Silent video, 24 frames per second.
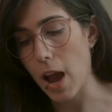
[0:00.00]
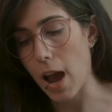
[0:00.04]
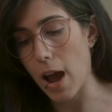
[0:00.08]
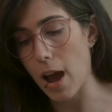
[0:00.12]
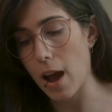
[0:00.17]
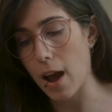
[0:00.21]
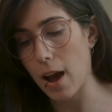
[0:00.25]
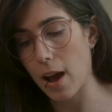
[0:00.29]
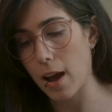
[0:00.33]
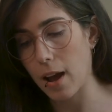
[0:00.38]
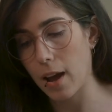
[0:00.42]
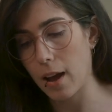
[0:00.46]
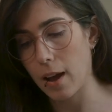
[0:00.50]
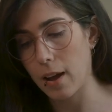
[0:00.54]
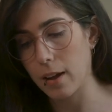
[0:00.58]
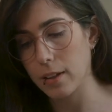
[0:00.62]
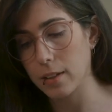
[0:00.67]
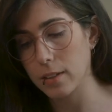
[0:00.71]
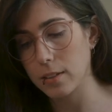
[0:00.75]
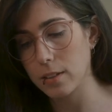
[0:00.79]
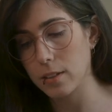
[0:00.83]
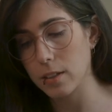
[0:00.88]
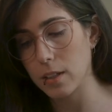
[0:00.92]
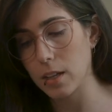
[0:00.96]

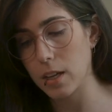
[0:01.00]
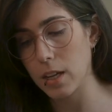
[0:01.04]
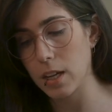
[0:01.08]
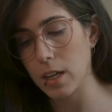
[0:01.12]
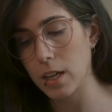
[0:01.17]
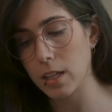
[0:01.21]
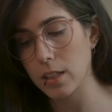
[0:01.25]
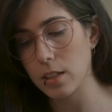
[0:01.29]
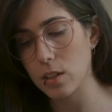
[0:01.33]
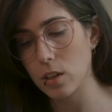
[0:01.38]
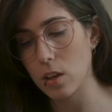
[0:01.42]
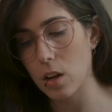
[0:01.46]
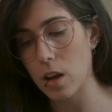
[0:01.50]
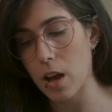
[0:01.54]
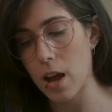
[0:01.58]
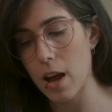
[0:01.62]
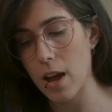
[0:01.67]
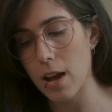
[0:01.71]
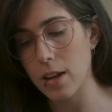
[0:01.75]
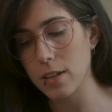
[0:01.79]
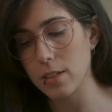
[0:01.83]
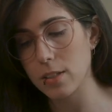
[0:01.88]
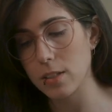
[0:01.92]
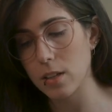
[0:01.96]
And it
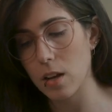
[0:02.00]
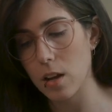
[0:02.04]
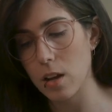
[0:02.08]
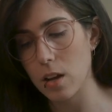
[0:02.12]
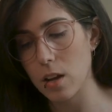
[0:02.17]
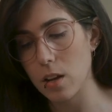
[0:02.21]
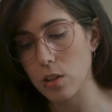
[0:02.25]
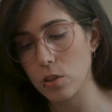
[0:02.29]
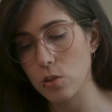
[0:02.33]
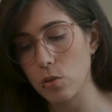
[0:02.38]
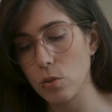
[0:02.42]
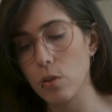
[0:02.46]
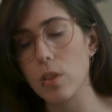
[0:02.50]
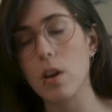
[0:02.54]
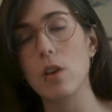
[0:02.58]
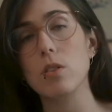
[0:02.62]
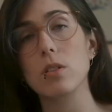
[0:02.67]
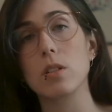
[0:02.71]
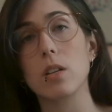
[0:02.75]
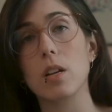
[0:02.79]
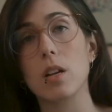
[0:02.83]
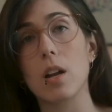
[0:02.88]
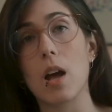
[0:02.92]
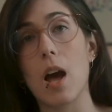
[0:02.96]
has
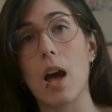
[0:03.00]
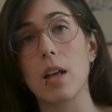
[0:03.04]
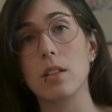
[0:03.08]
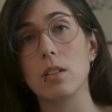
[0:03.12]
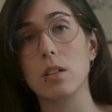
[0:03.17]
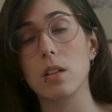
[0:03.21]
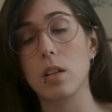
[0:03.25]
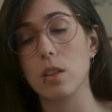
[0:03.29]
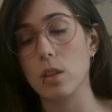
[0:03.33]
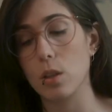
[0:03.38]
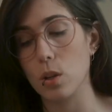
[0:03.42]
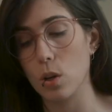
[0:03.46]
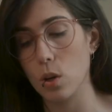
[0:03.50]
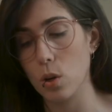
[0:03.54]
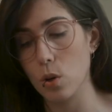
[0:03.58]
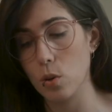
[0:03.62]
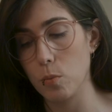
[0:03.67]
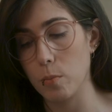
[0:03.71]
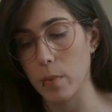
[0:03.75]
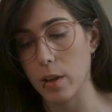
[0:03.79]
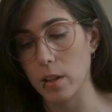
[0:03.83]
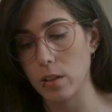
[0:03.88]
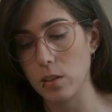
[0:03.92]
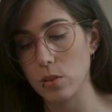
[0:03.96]
2100
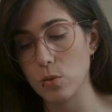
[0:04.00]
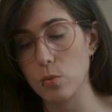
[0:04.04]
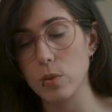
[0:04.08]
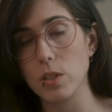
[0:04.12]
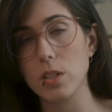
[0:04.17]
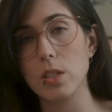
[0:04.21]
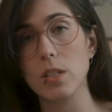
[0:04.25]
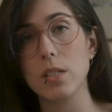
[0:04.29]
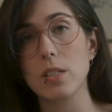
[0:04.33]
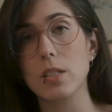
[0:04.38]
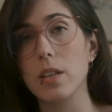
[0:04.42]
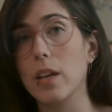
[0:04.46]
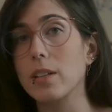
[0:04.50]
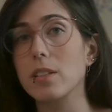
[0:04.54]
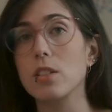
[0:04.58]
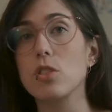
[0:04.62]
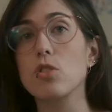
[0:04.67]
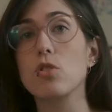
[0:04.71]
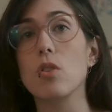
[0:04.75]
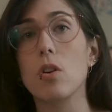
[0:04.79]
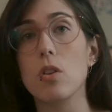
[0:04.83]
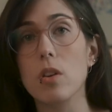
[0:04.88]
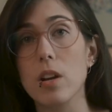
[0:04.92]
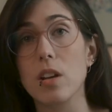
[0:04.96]
lumens, which is the
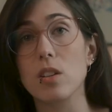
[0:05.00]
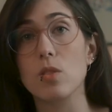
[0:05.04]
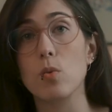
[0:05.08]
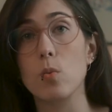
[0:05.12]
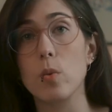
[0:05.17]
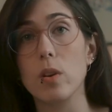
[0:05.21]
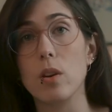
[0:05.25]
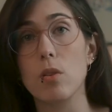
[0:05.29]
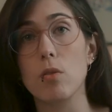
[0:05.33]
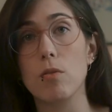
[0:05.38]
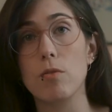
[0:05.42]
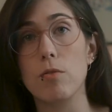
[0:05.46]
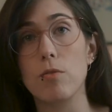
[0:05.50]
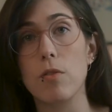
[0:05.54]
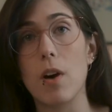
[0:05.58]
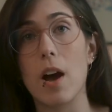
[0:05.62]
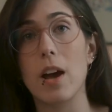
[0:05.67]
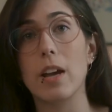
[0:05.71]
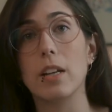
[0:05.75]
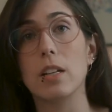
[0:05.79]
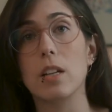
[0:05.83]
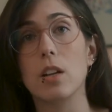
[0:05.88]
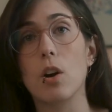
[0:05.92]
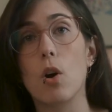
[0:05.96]
strongest we could
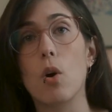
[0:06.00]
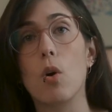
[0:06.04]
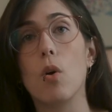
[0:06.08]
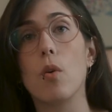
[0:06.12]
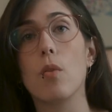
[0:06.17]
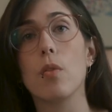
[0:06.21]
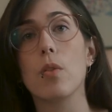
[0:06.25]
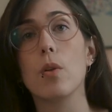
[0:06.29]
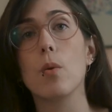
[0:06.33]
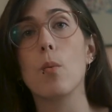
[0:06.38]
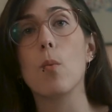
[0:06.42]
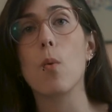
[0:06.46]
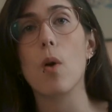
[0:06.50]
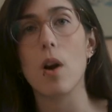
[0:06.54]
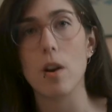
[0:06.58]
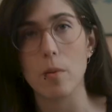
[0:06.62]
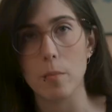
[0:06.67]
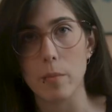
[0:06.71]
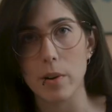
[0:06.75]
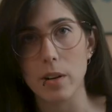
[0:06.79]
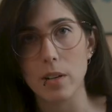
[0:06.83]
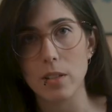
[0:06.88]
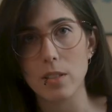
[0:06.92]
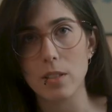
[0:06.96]
find on the
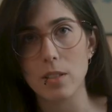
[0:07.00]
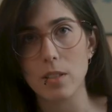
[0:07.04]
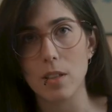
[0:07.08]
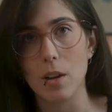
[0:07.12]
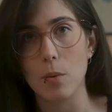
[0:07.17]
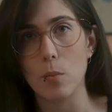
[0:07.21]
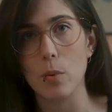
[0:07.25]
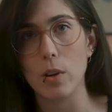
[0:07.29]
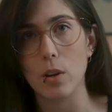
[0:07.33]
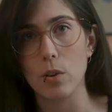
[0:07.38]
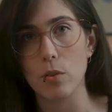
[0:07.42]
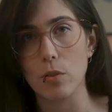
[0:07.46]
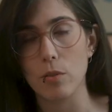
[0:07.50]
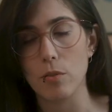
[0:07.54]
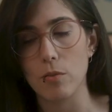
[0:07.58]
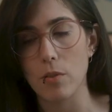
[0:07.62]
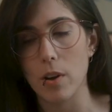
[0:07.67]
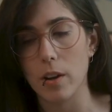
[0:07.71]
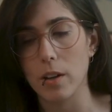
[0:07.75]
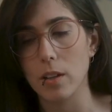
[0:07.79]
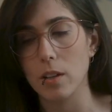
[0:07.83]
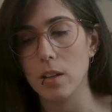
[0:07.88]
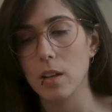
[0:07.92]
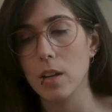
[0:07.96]
warmers that we could
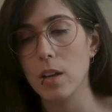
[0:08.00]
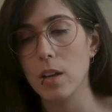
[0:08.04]
find.